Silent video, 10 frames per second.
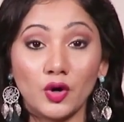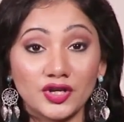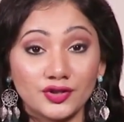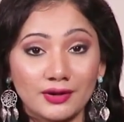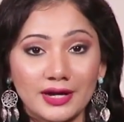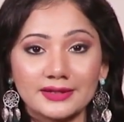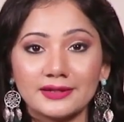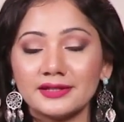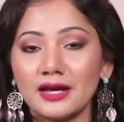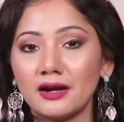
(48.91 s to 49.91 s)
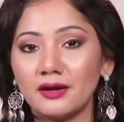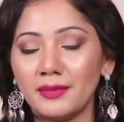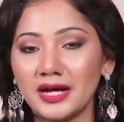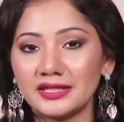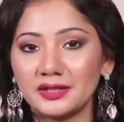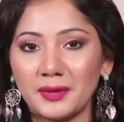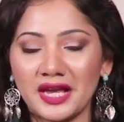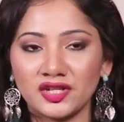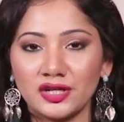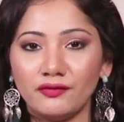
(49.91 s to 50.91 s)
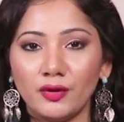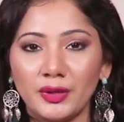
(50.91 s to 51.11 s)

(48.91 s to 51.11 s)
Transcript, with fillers: Moisturizers are a must, especially for